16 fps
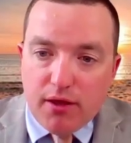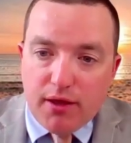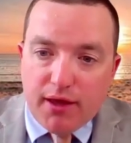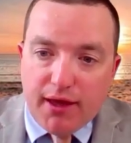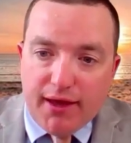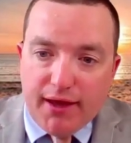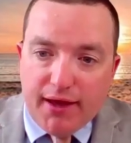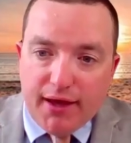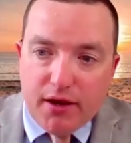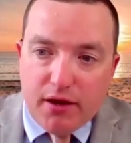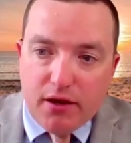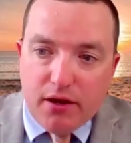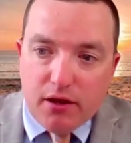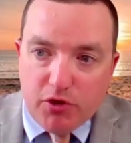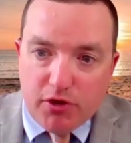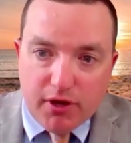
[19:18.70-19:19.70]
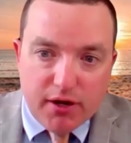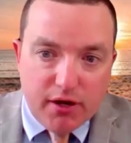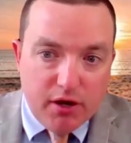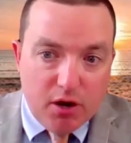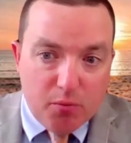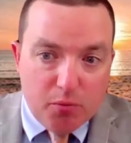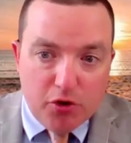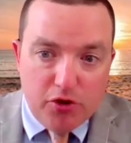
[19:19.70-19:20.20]
And you get a
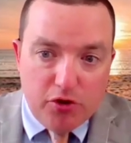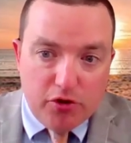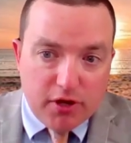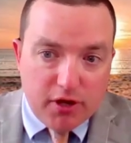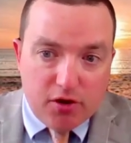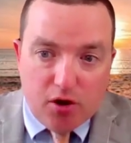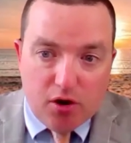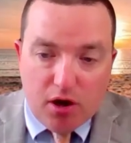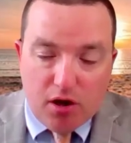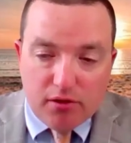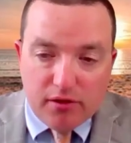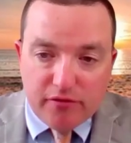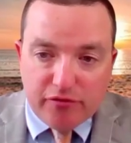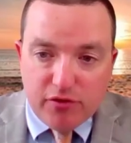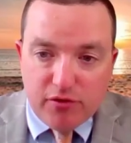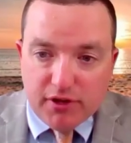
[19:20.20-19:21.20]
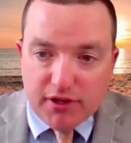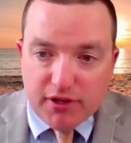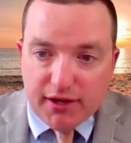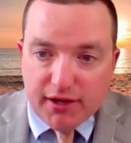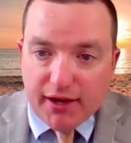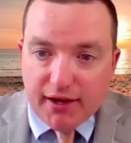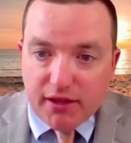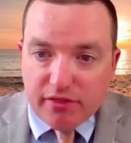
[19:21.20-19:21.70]
number you can call if you
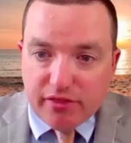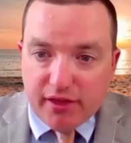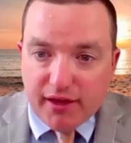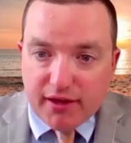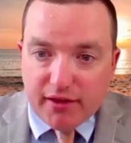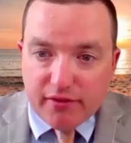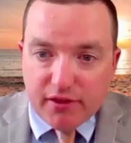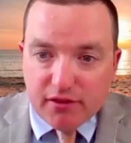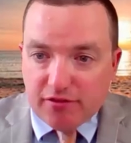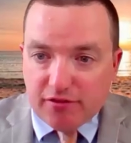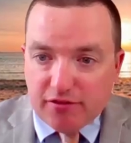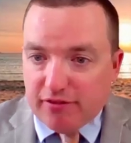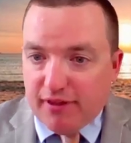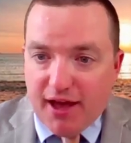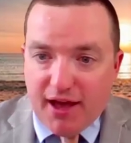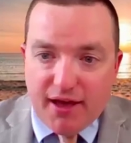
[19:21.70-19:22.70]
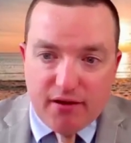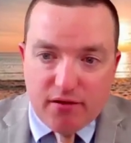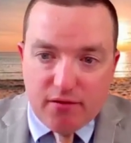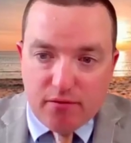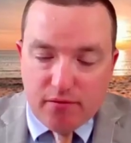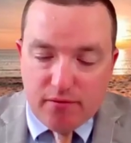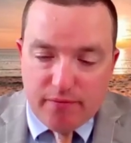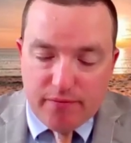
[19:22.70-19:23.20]
need anything that's not,
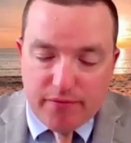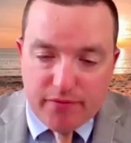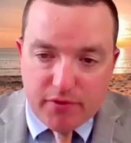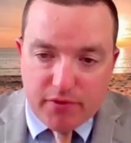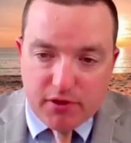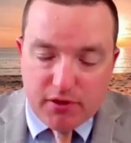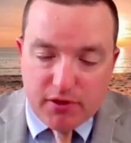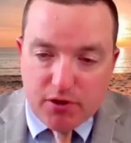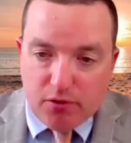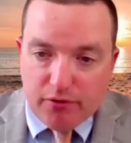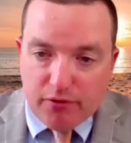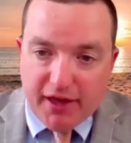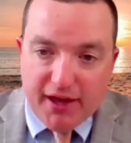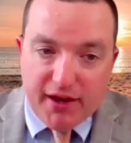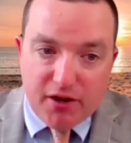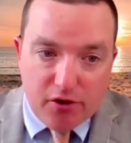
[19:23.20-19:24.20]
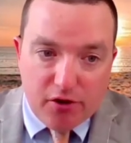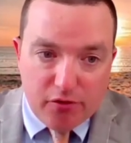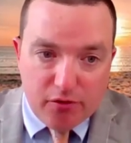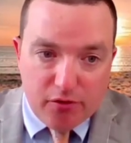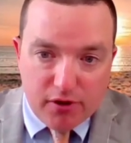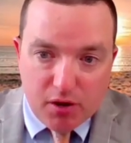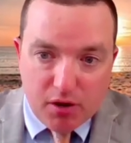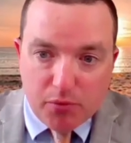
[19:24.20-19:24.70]
the
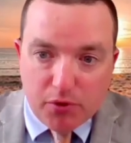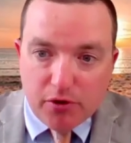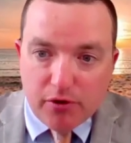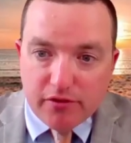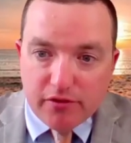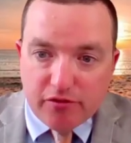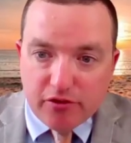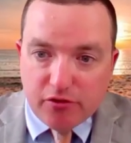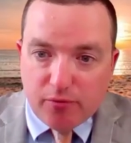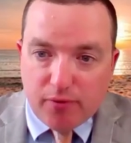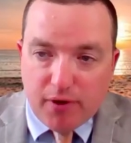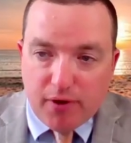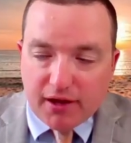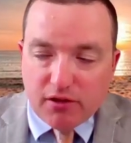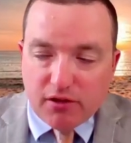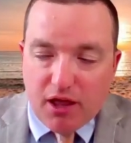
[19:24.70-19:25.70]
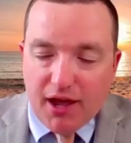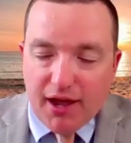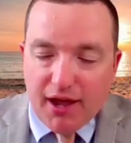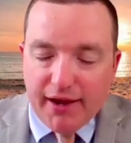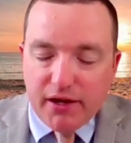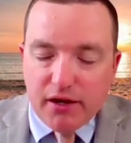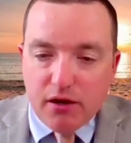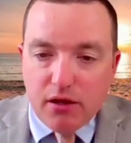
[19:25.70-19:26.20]
800 number, it's a direct
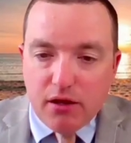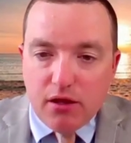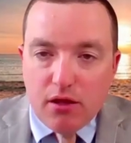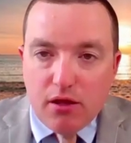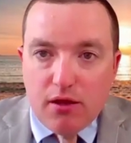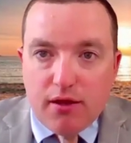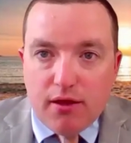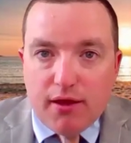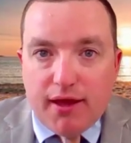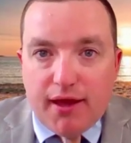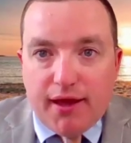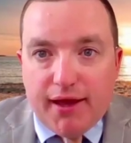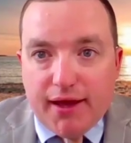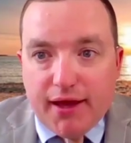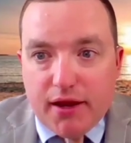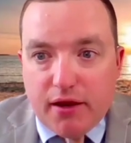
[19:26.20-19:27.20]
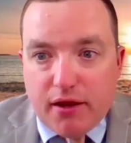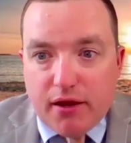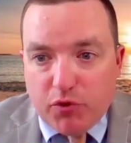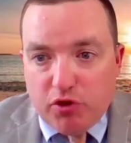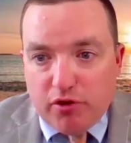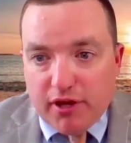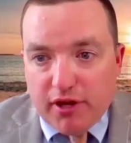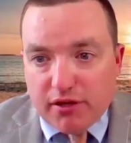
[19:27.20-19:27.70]
line. And
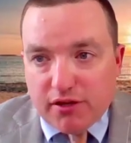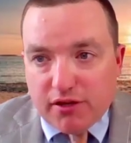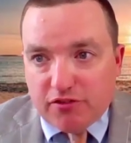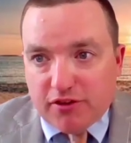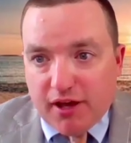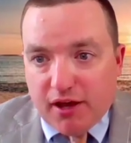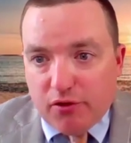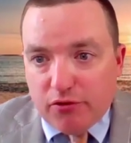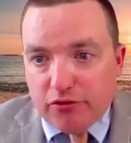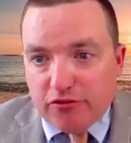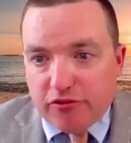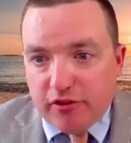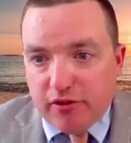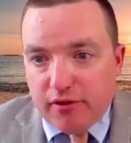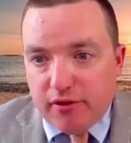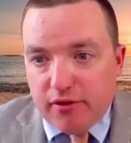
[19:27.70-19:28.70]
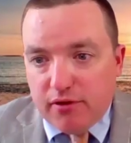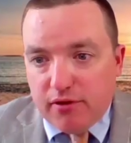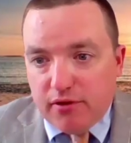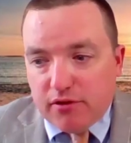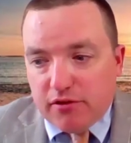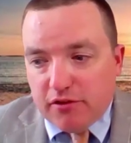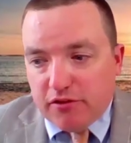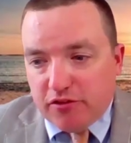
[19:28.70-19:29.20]
you get discounts to
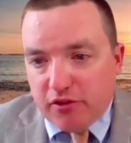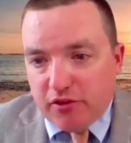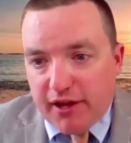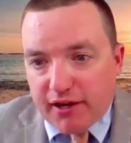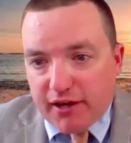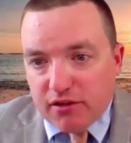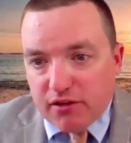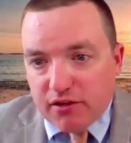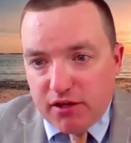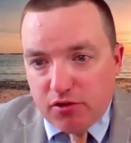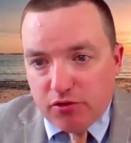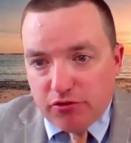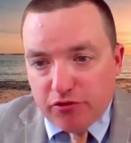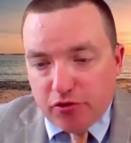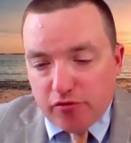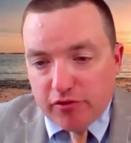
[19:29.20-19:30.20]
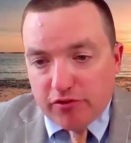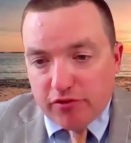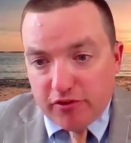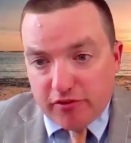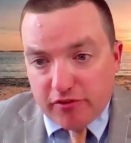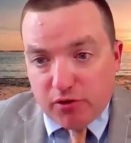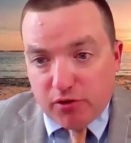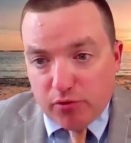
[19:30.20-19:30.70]
select legal
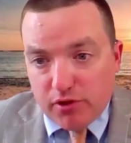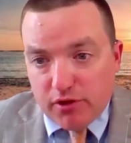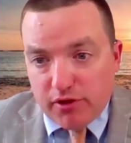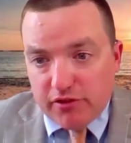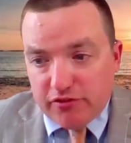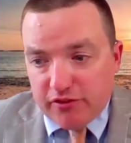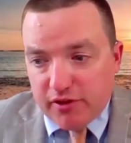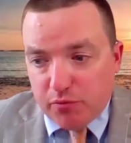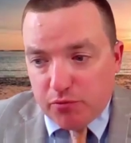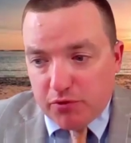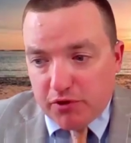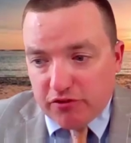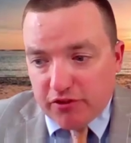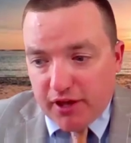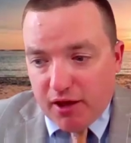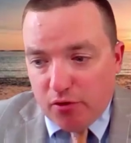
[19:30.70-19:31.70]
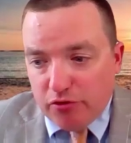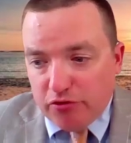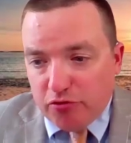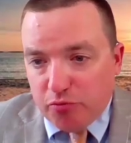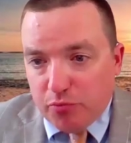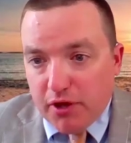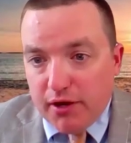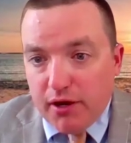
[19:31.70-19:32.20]
services, like really steep discounts,
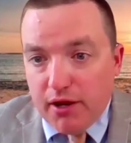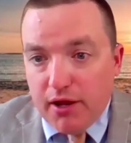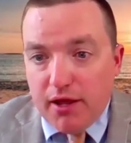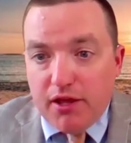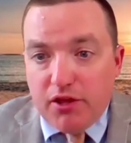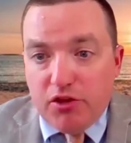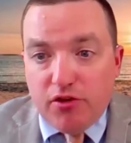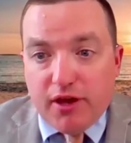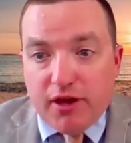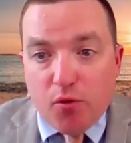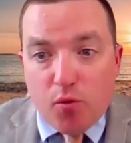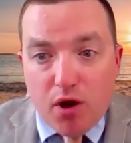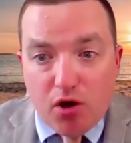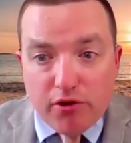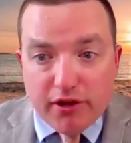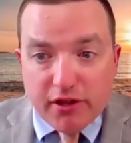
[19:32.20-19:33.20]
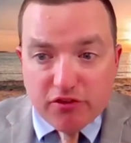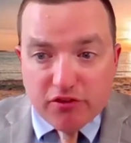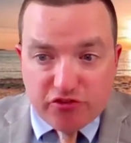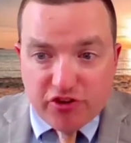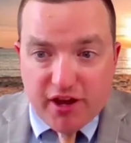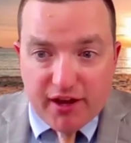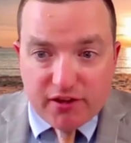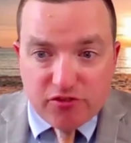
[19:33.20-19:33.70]
but you get wellness
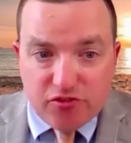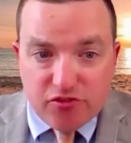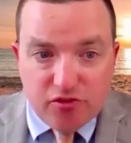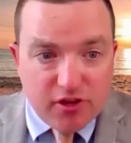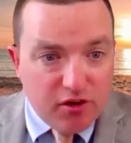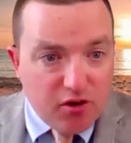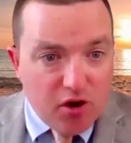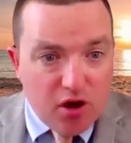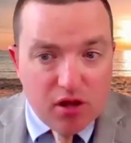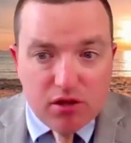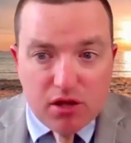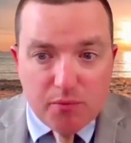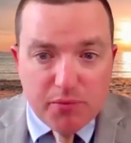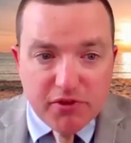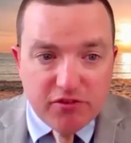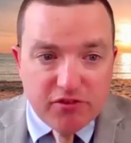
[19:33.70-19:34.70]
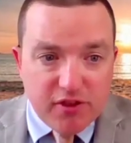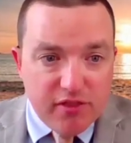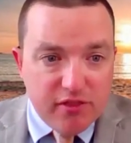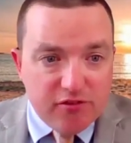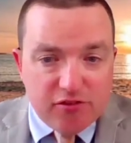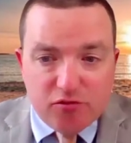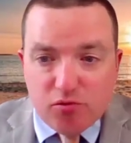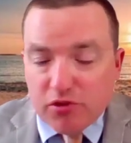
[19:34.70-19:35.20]
checks. You can call up and say,
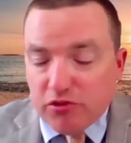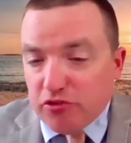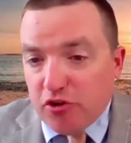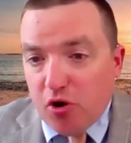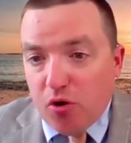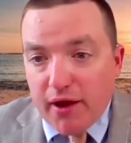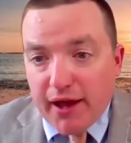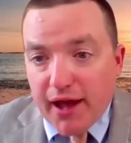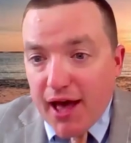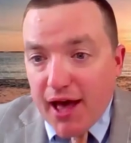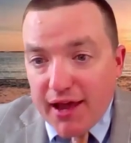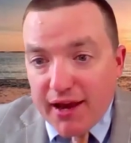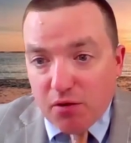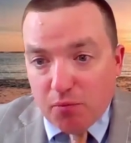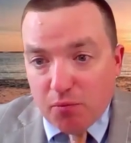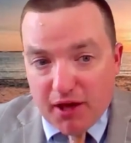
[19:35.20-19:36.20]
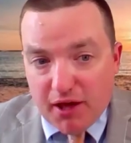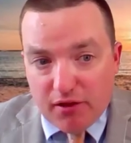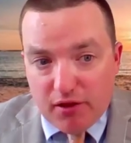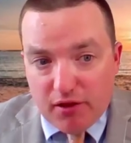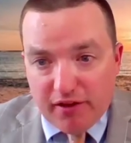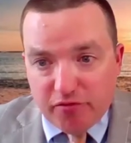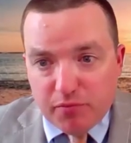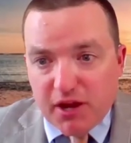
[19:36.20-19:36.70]
this is what's going on in my
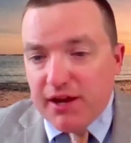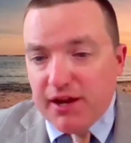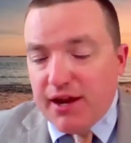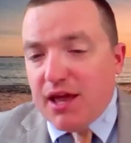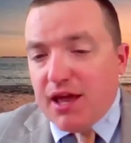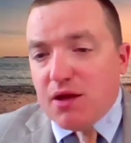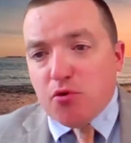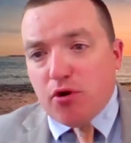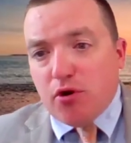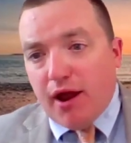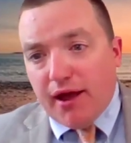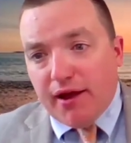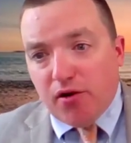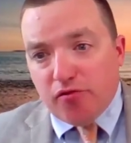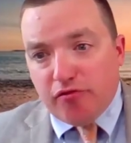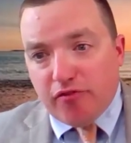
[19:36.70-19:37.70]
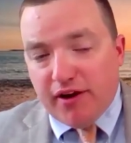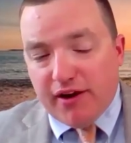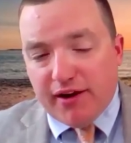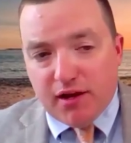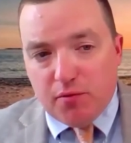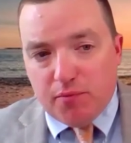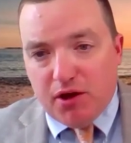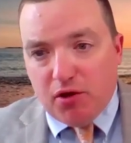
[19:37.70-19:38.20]
life. My neighbor and I are
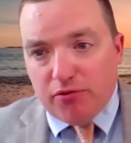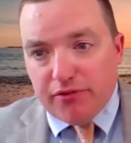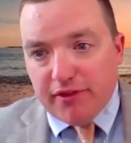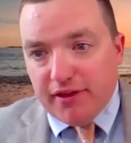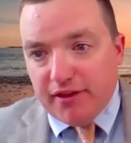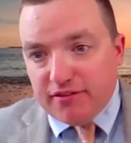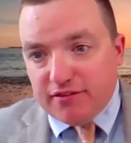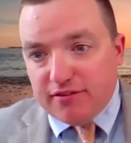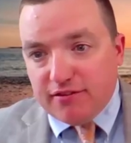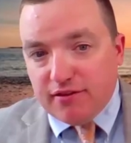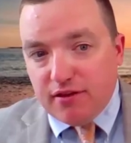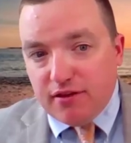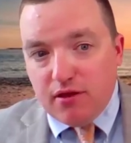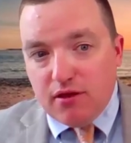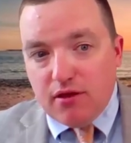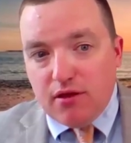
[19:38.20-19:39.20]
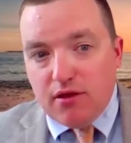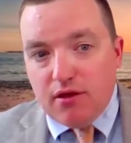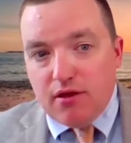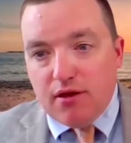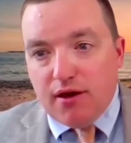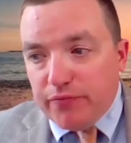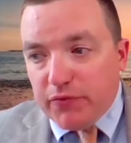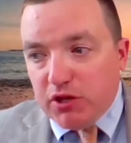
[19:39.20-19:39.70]
fighting about this.
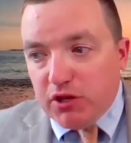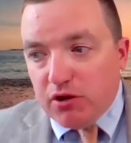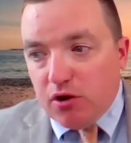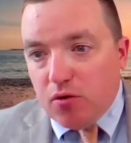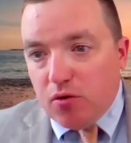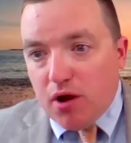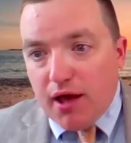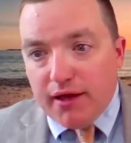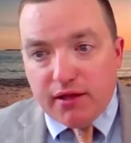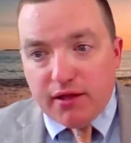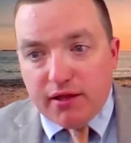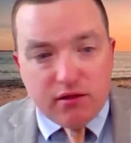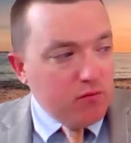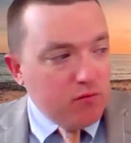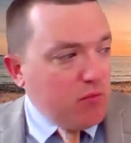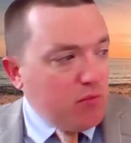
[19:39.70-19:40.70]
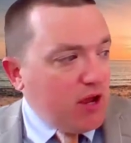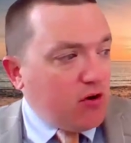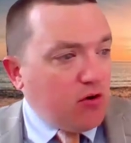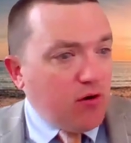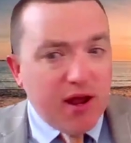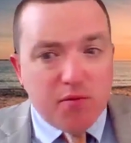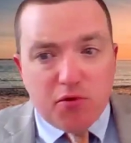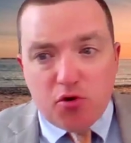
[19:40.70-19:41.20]
My
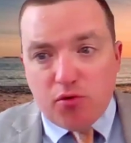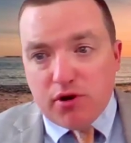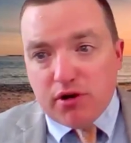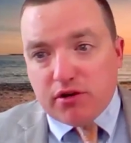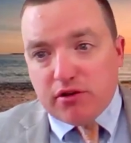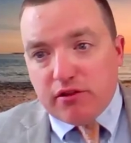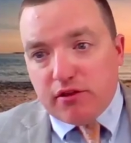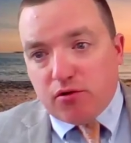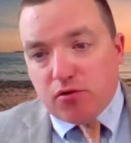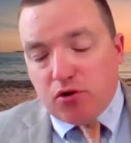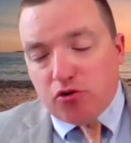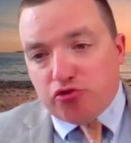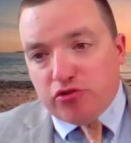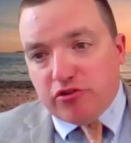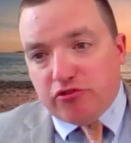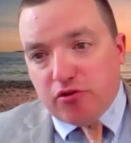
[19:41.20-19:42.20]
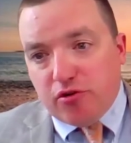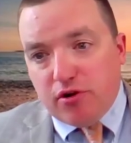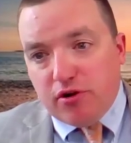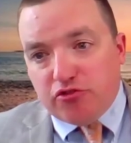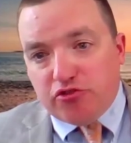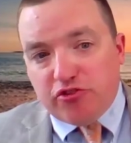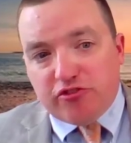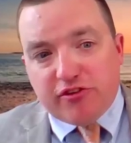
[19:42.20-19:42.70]
grandma went to the grocery store
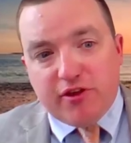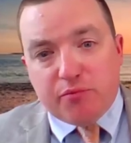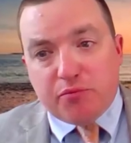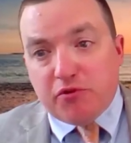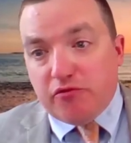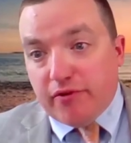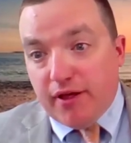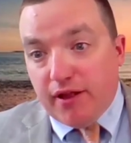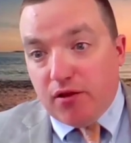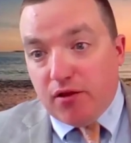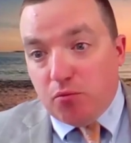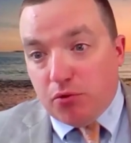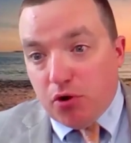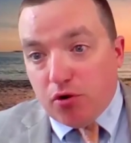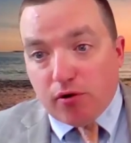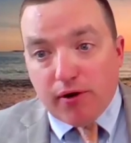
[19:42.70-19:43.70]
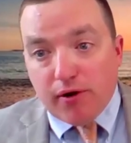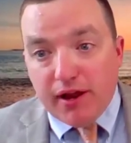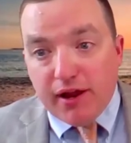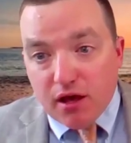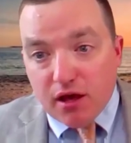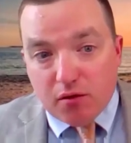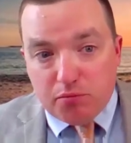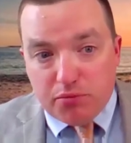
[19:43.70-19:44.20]
and she slipped and fell and broke her
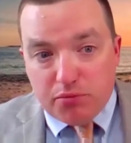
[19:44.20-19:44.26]
hip,